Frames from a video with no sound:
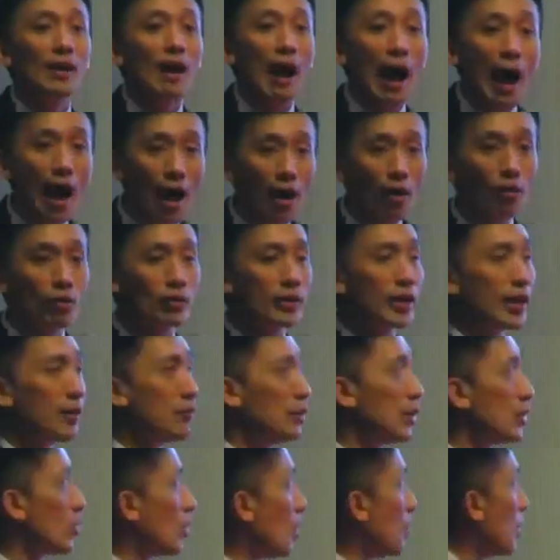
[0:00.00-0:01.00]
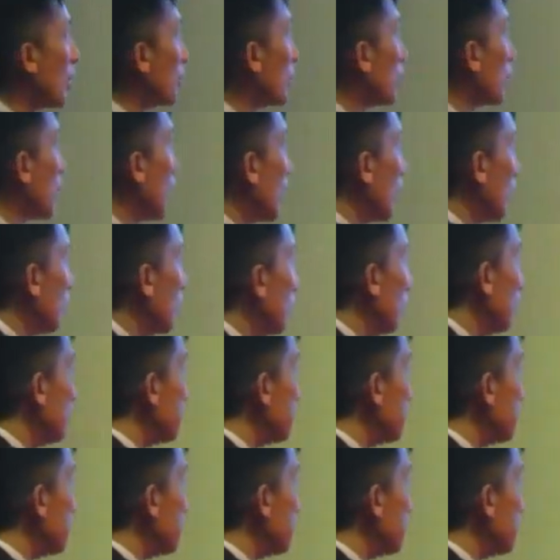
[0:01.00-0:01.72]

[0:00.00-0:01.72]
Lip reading: How can we go about doing it?